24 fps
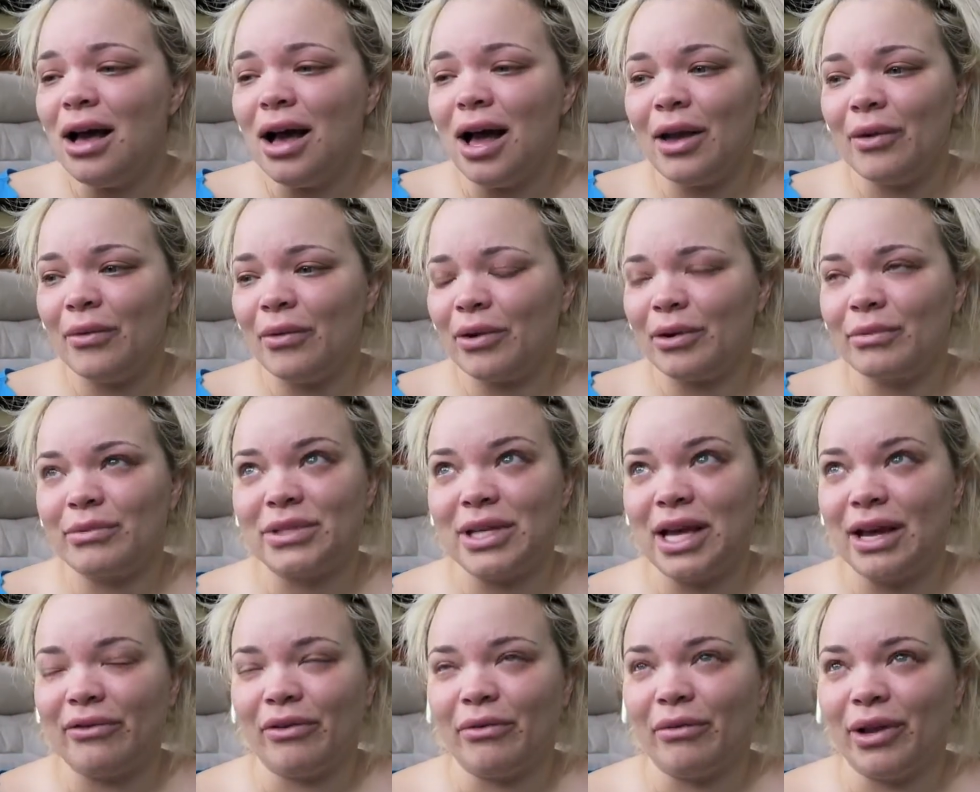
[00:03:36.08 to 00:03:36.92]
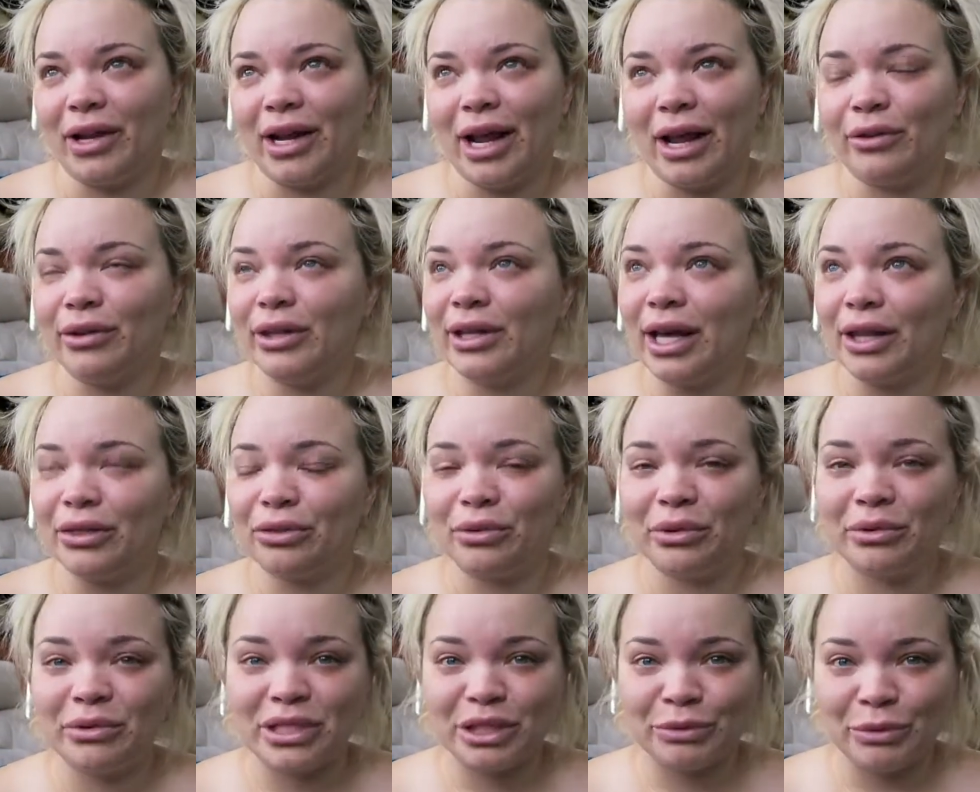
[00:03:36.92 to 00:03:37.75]
I wrote them to everyone. I only got
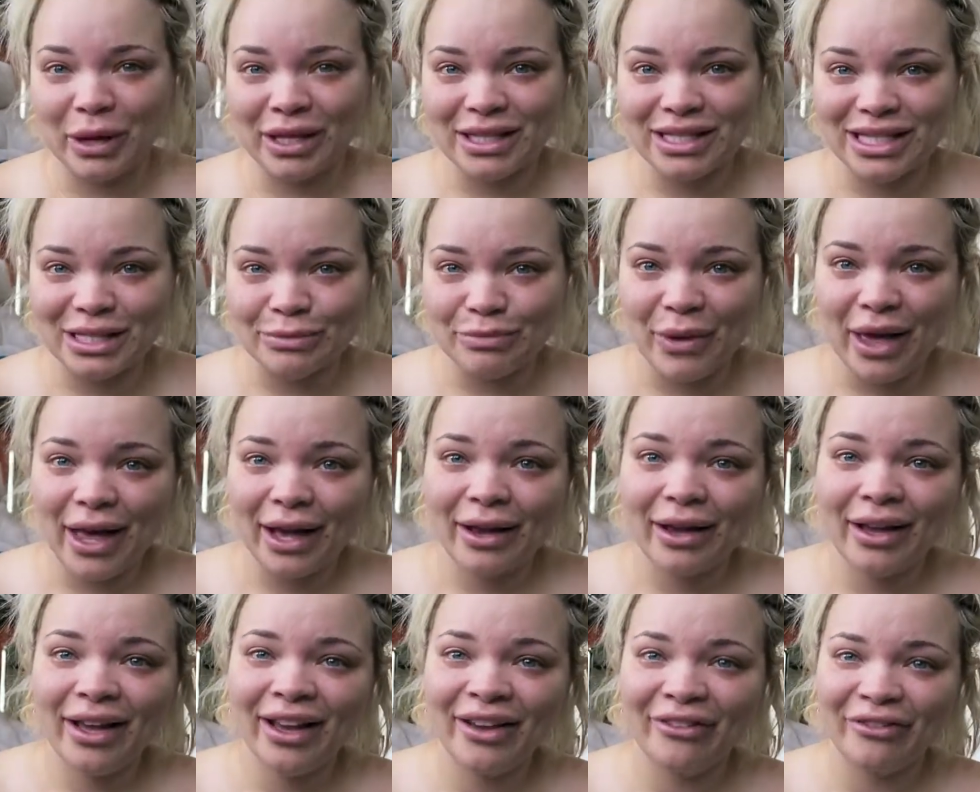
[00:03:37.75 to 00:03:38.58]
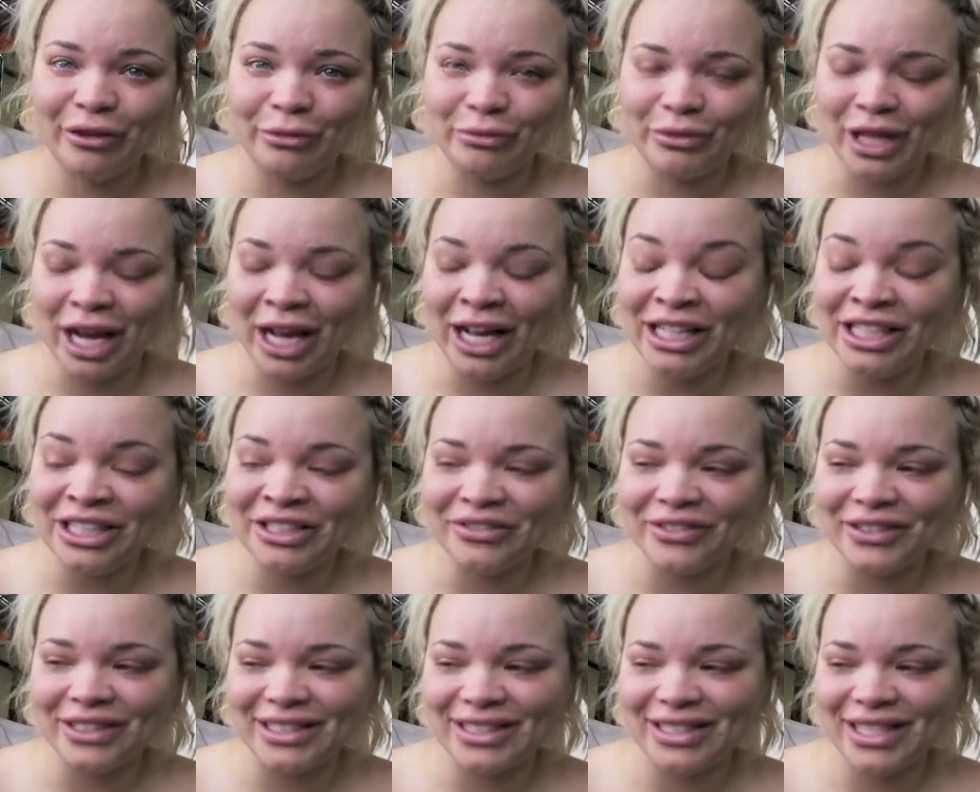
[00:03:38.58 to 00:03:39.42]
3 responses back from John
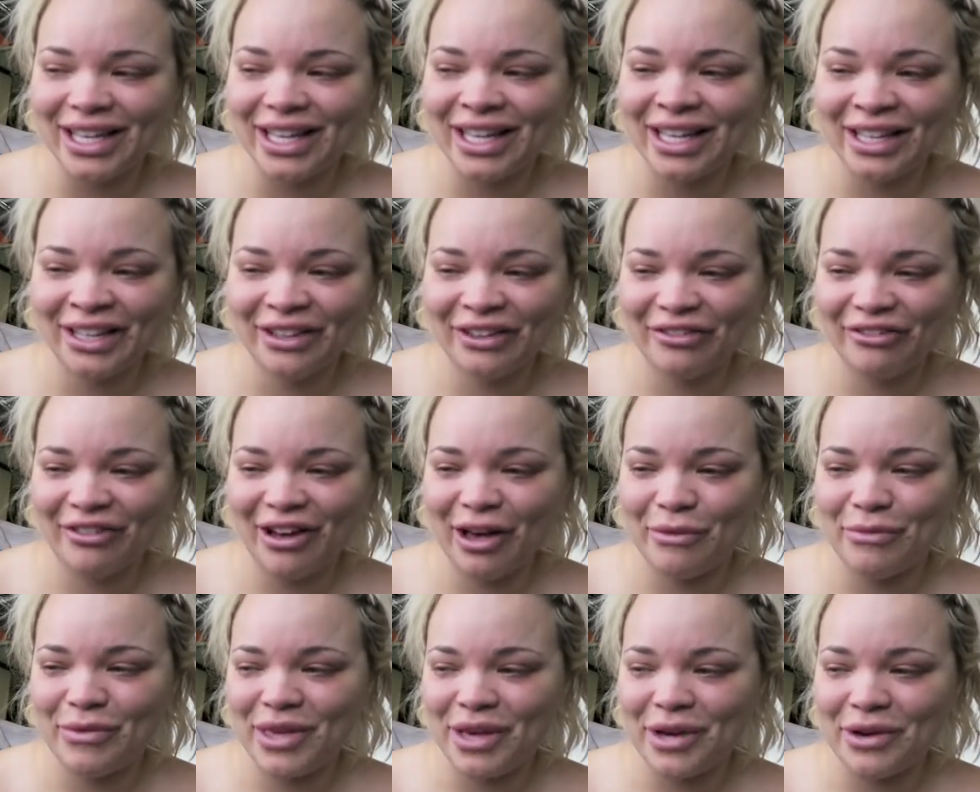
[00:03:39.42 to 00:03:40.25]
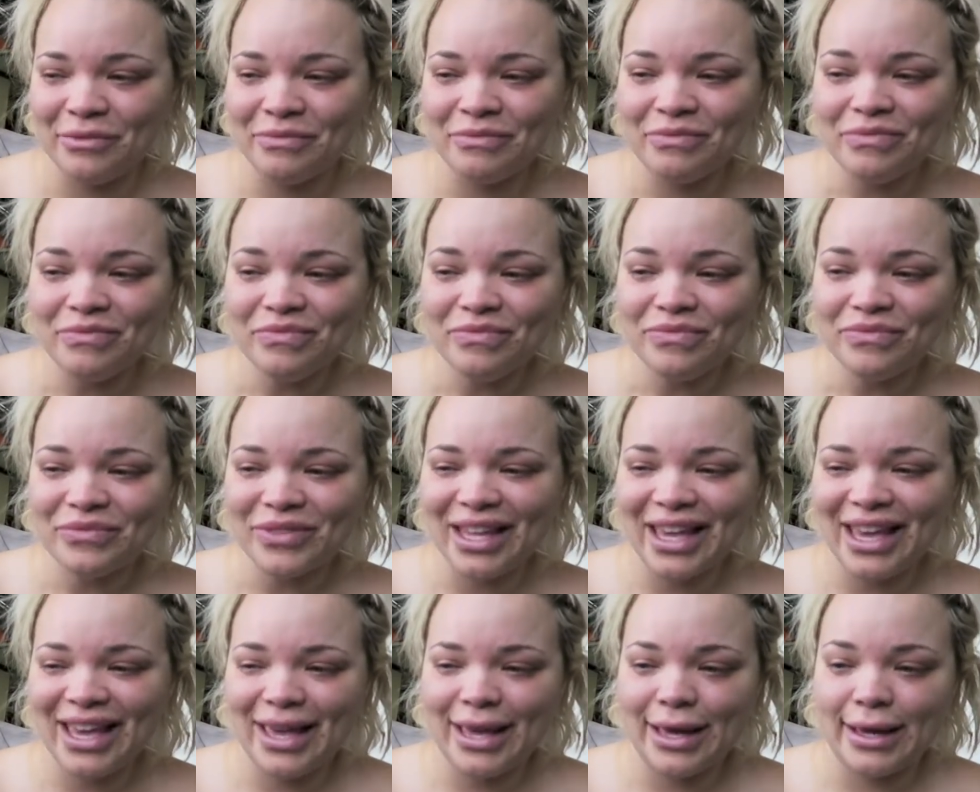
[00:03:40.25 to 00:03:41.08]
Travolta, Fabio,
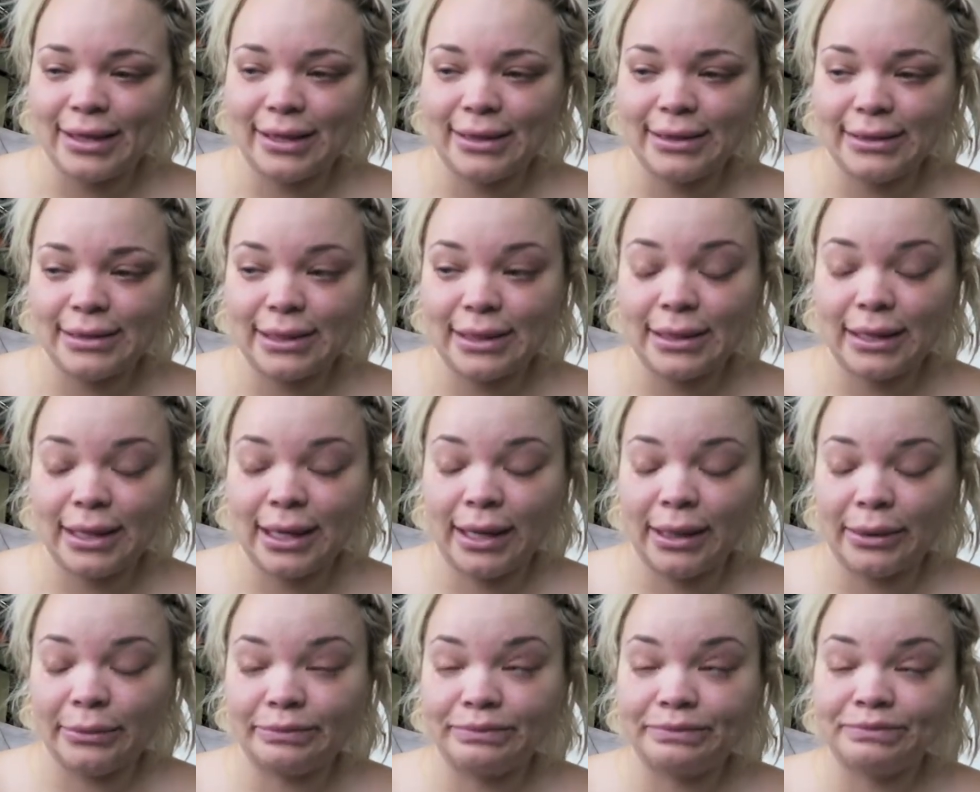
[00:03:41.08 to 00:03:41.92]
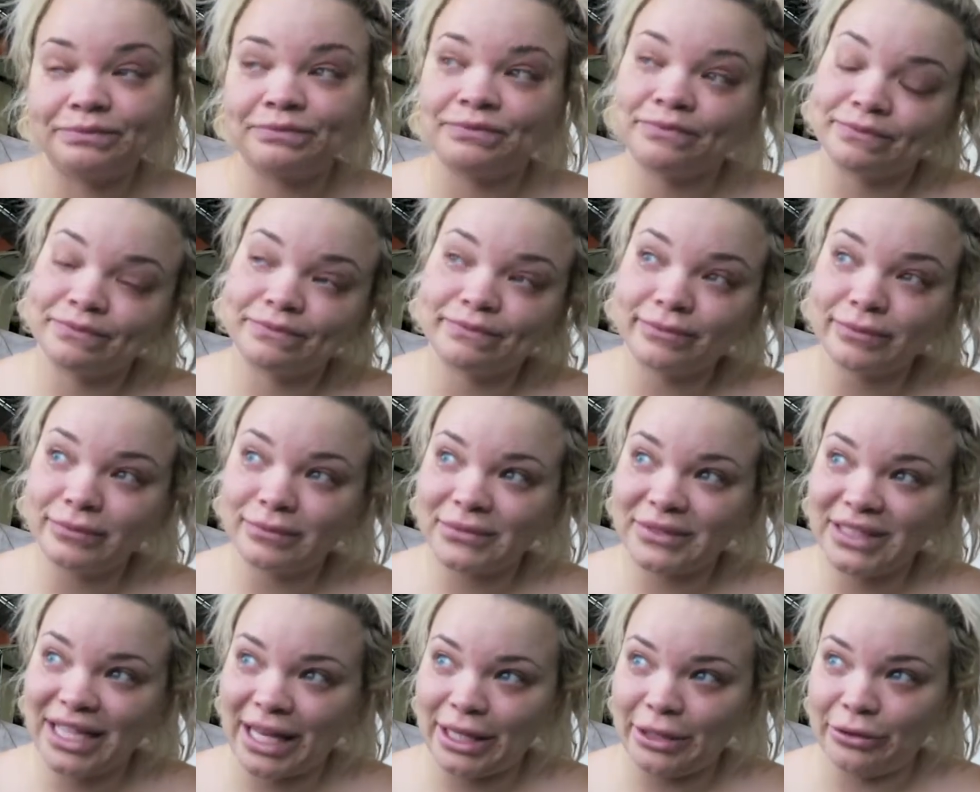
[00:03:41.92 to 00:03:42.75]
and
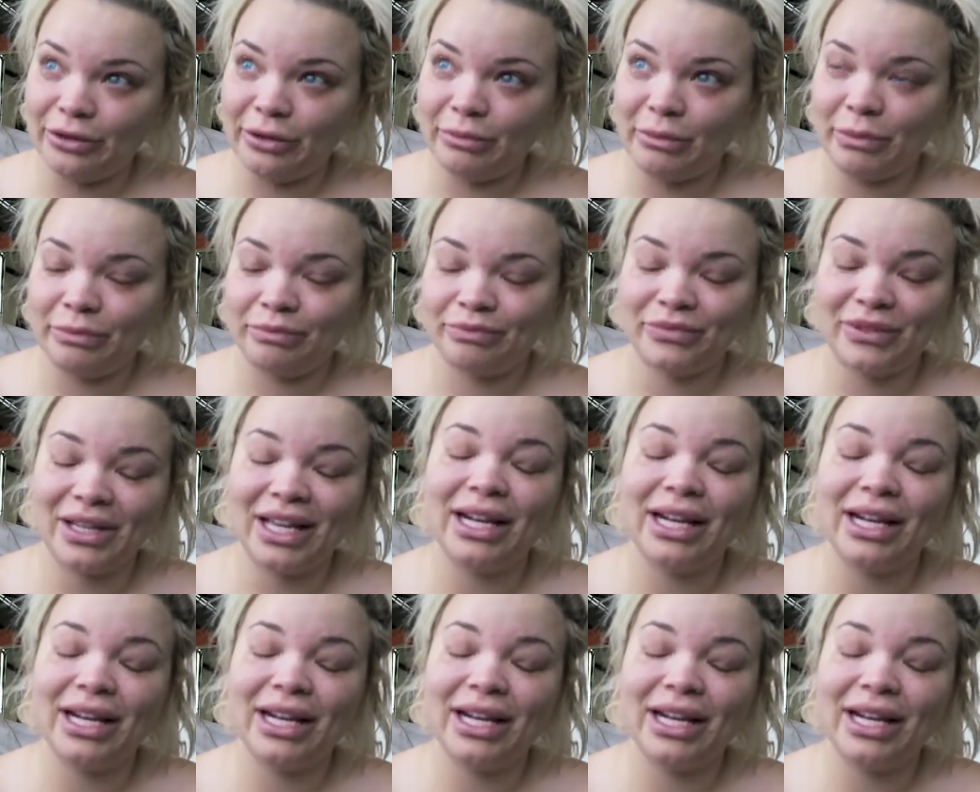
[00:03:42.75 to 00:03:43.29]
Alan Rickman.